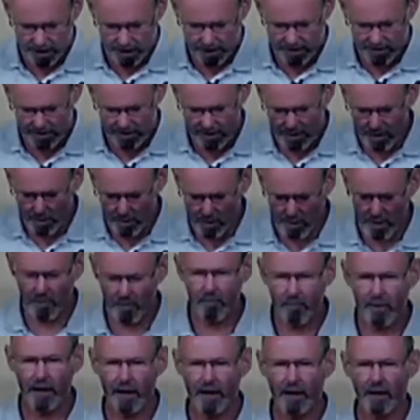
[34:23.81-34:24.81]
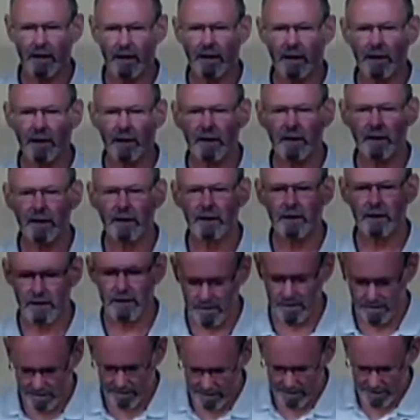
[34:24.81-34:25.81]
And so we obey.
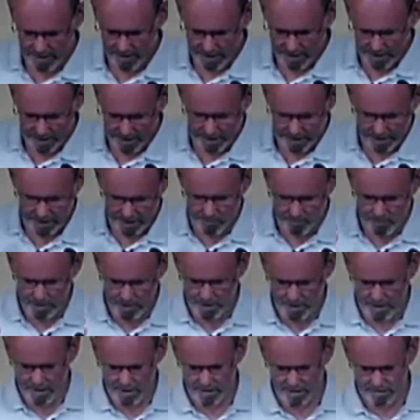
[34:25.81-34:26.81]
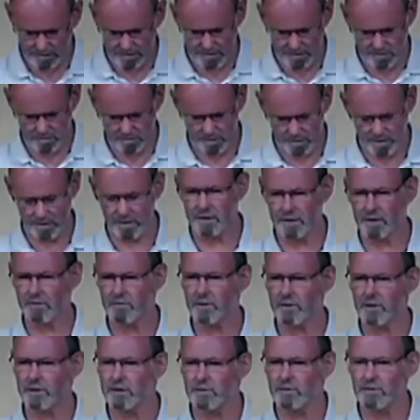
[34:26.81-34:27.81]
And we encourage one
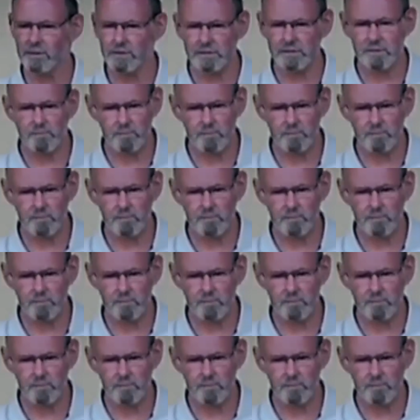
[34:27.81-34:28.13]
another in this